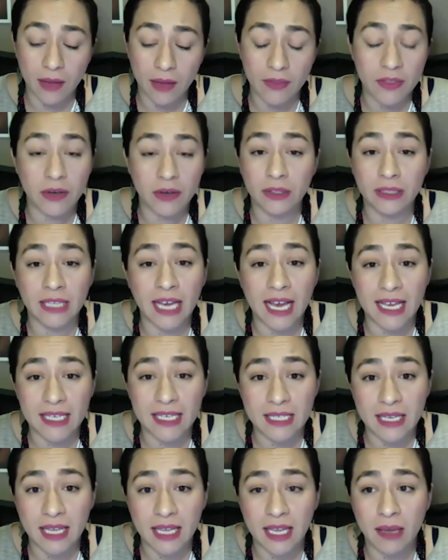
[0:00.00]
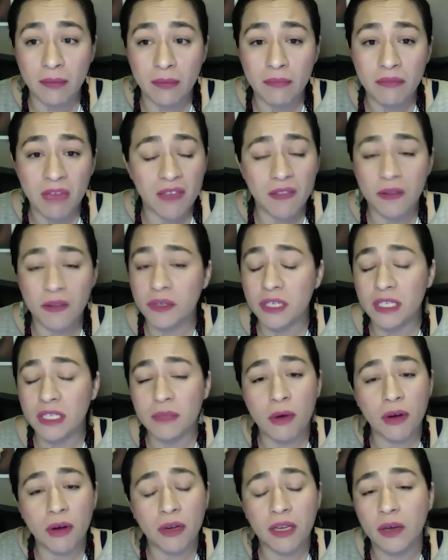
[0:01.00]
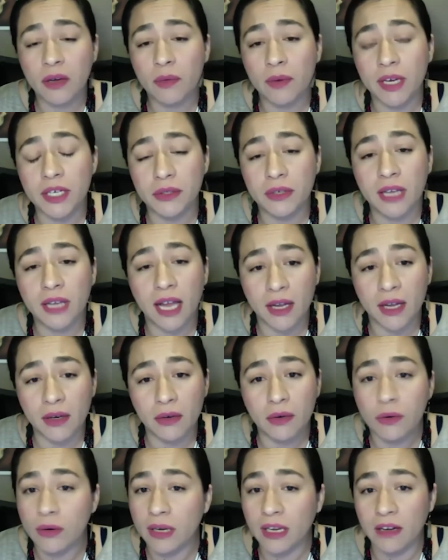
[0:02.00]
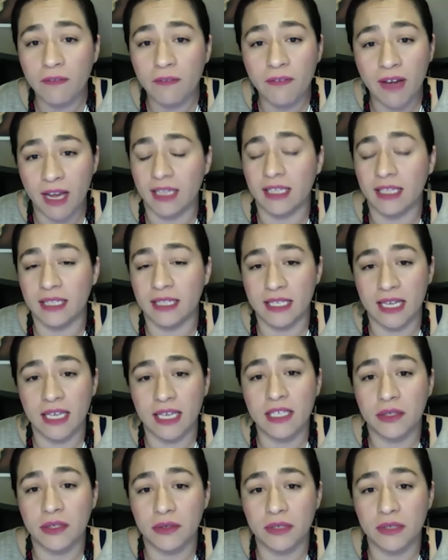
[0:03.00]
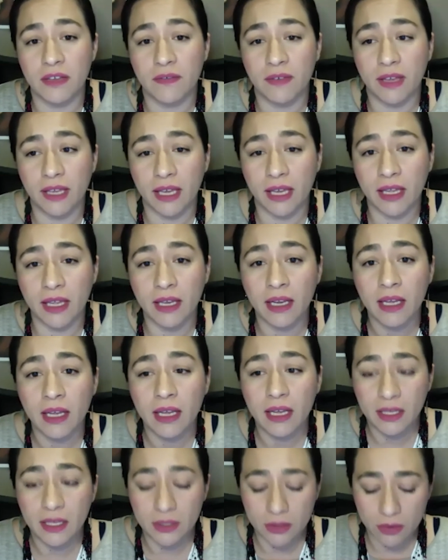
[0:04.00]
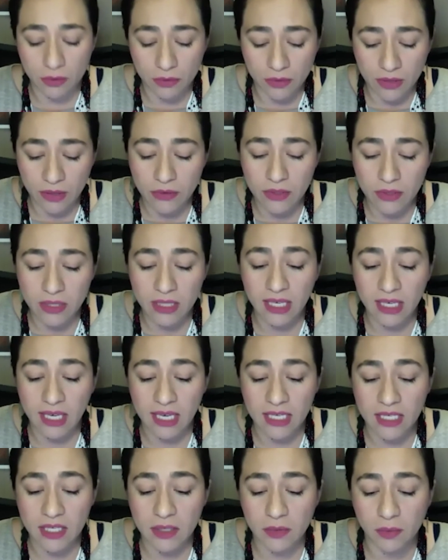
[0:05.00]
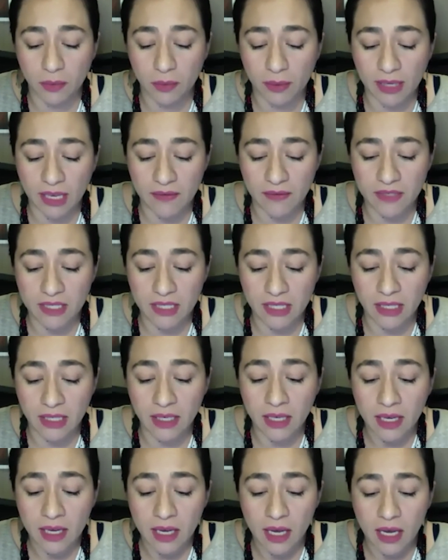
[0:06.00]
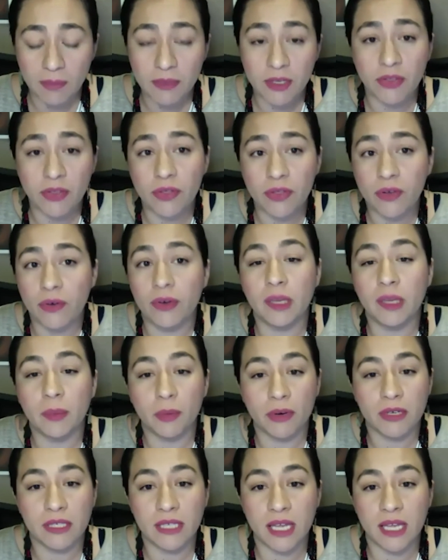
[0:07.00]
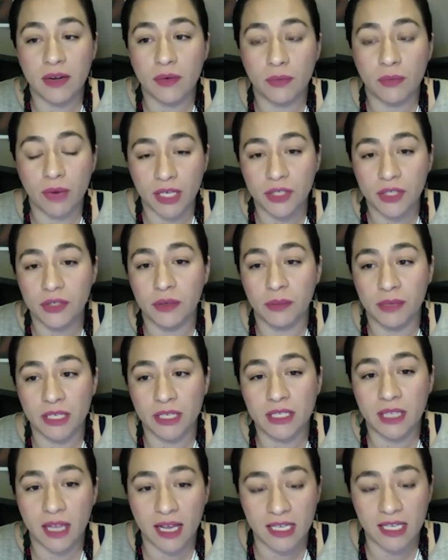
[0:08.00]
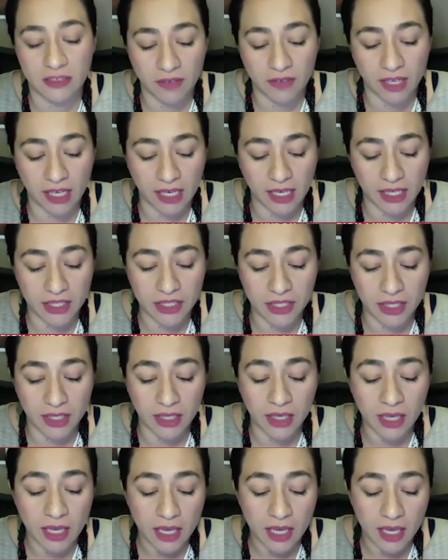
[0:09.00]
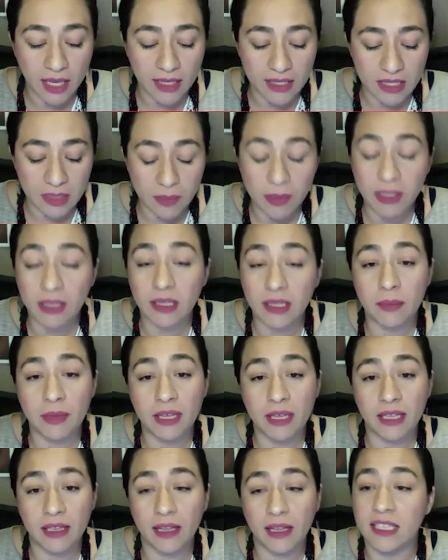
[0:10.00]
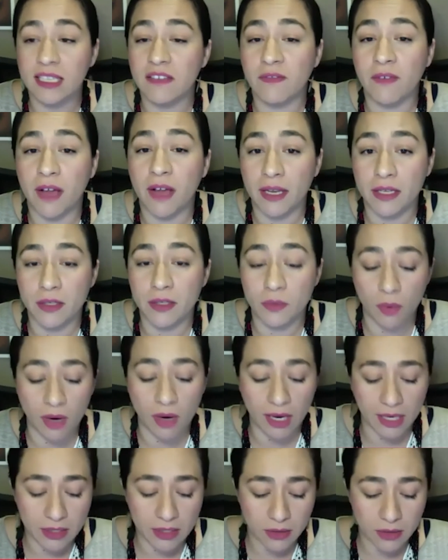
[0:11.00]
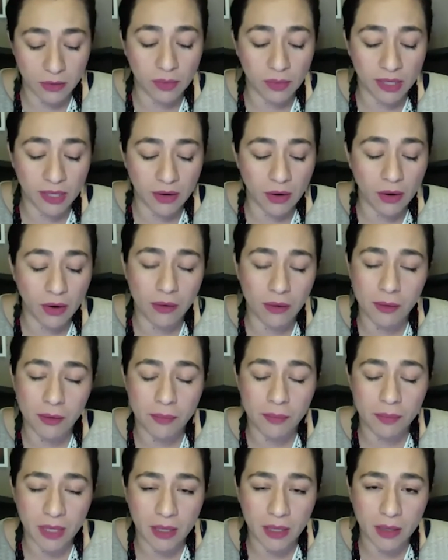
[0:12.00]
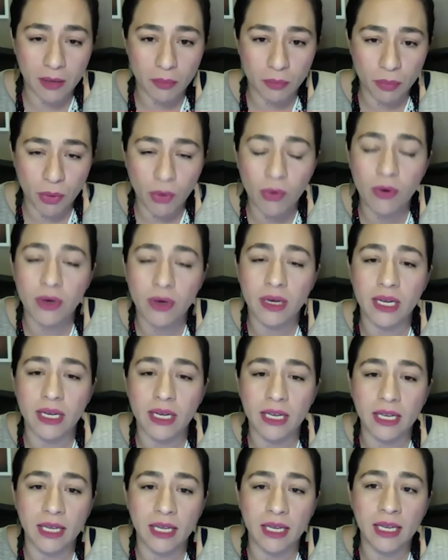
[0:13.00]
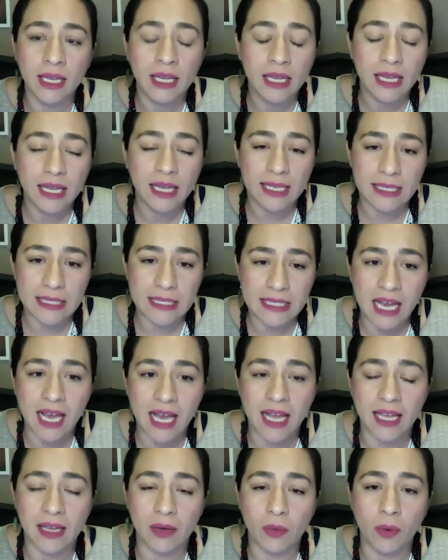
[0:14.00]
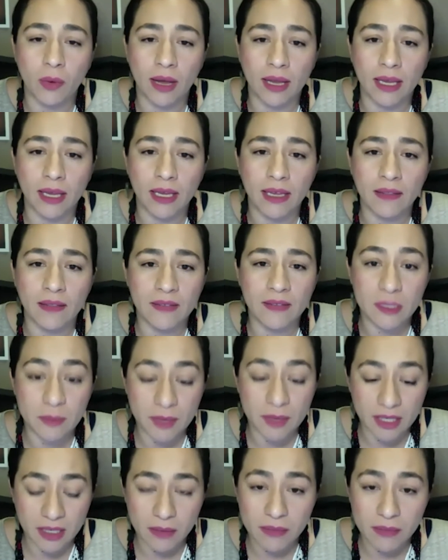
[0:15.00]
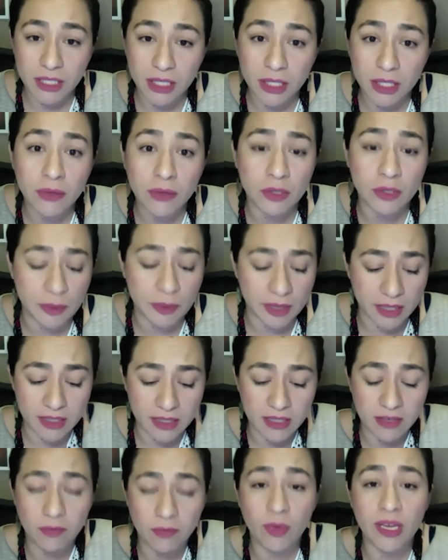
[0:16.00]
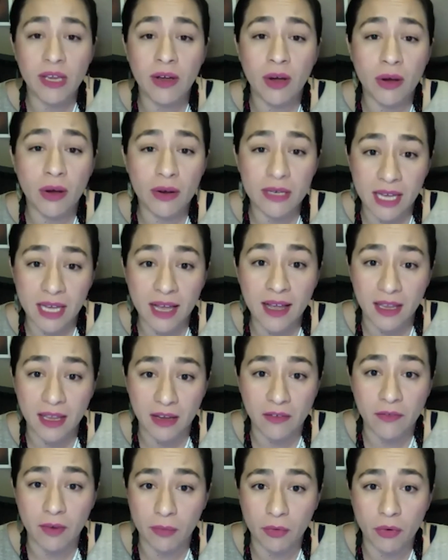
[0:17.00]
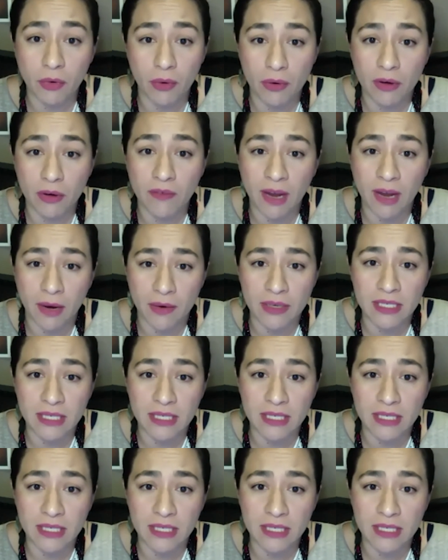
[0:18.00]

last name, and they're just marking a racial category and filing the death certificate. And so those are the cases where we have seen up to 30% racial misclassification and typically being classified as white. So we are being born Indian and dying being white. And this becomes huge because if we are dying from coronavirus in